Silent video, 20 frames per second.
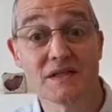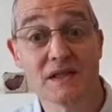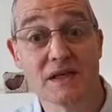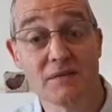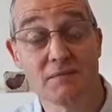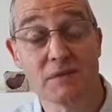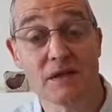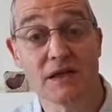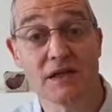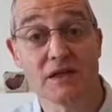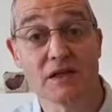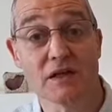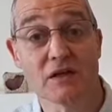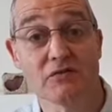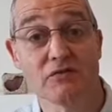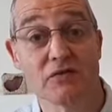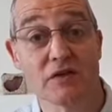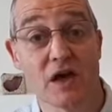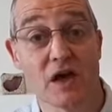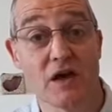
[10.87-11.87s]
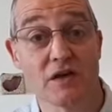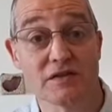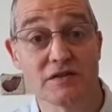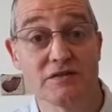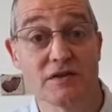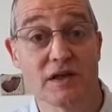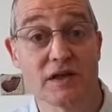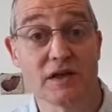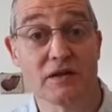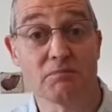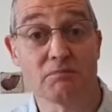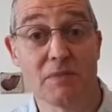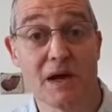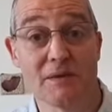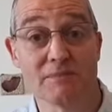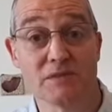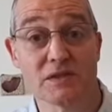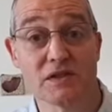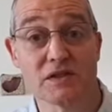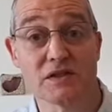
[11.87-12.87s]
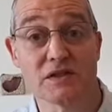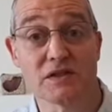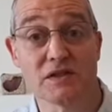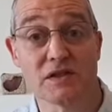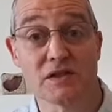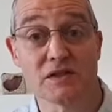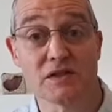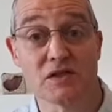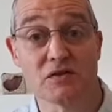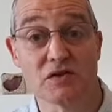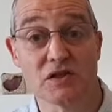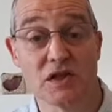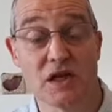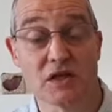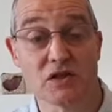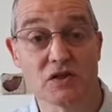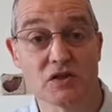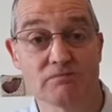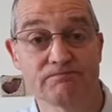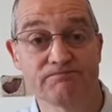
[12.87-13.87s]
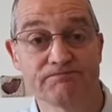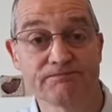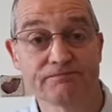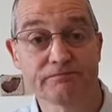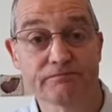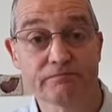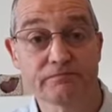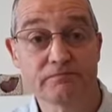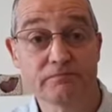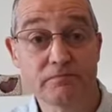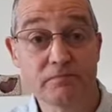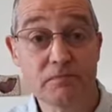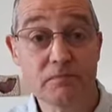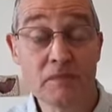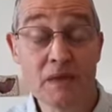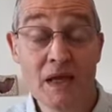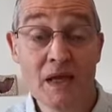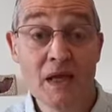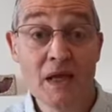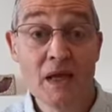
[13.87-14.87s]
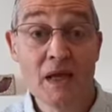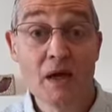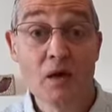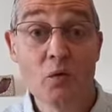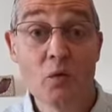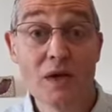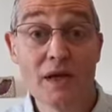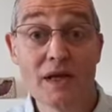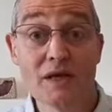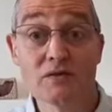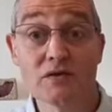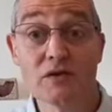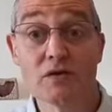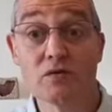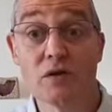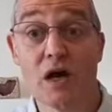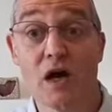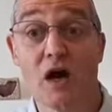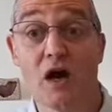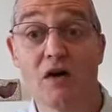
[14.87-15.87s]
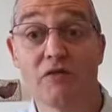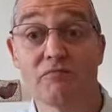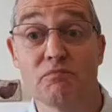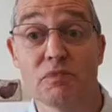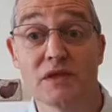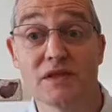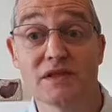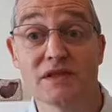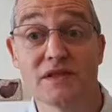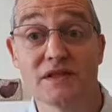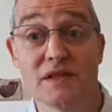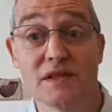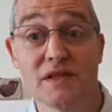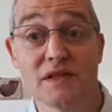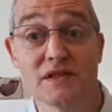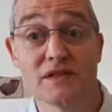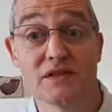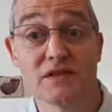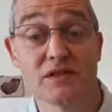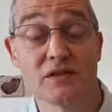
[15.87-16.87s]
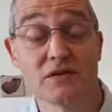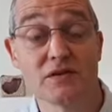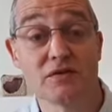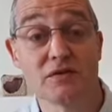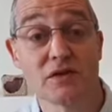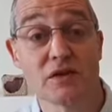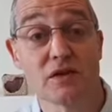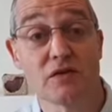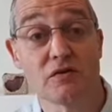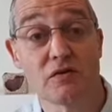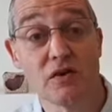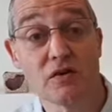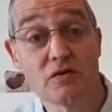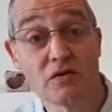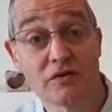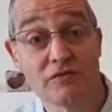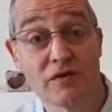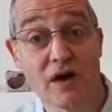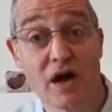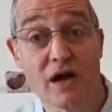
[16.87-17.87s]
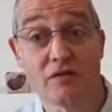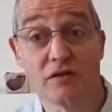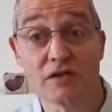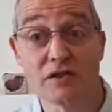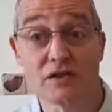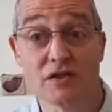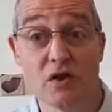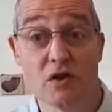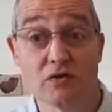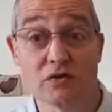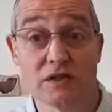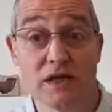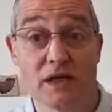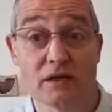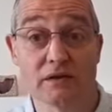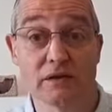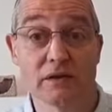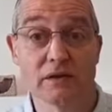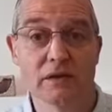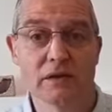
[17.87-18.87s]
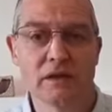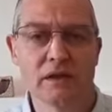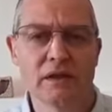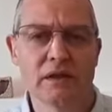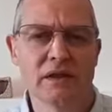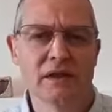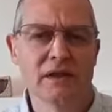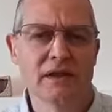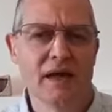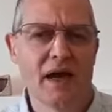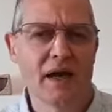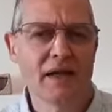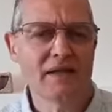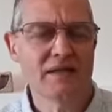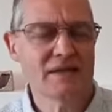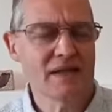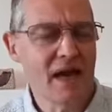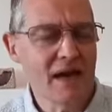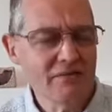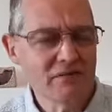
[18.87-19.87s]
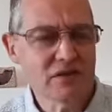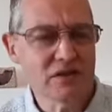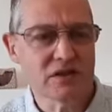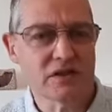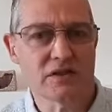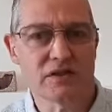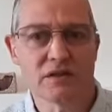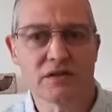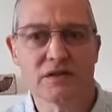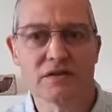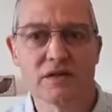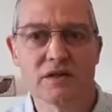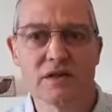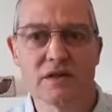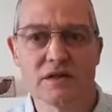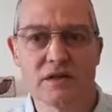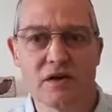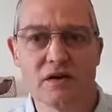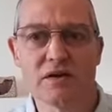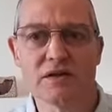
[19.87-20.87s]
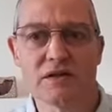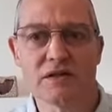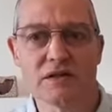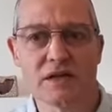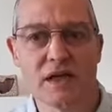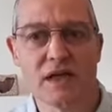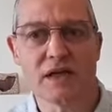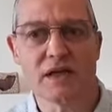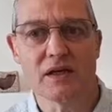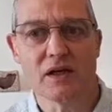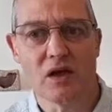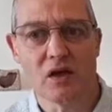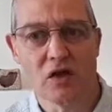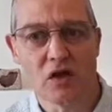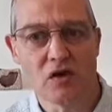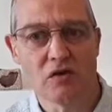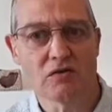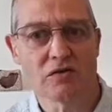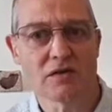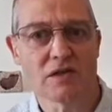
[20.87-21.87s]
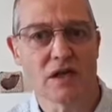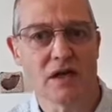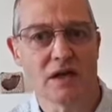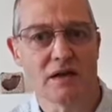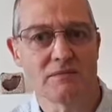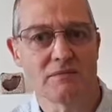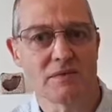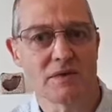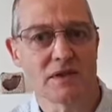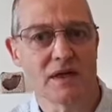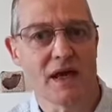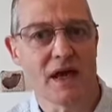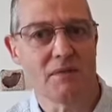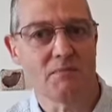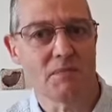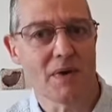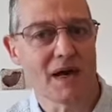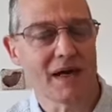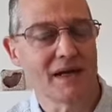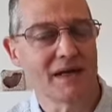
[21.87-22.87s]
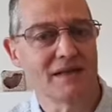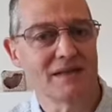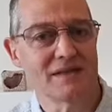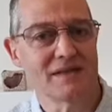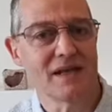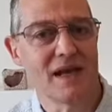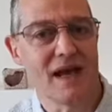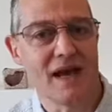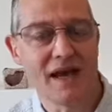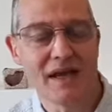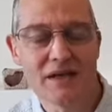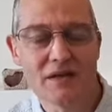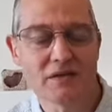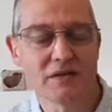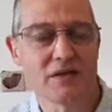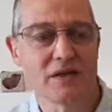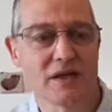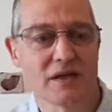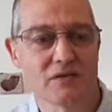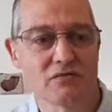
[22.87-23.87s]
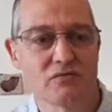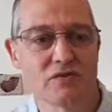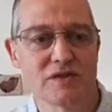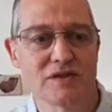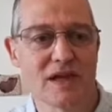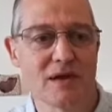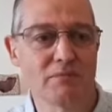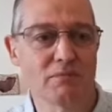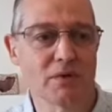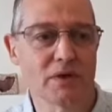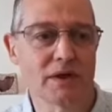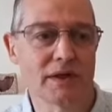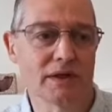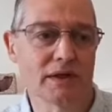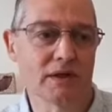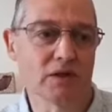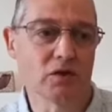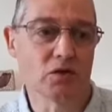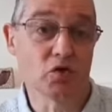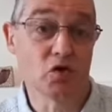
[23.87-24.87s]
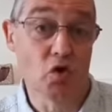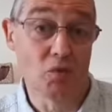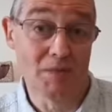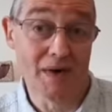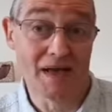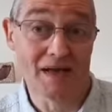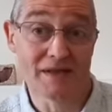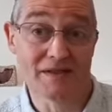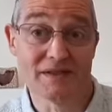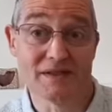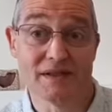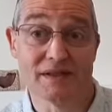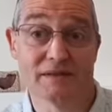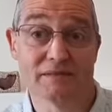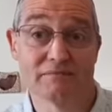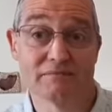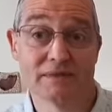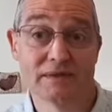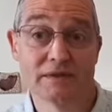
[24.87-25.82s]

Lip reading: Team Leader for the Heart of England Baptist Association. We're now 2.5 months into the coronavirus lockdown, and it's evident that it's going to take a long time to get back into anything resembling normality.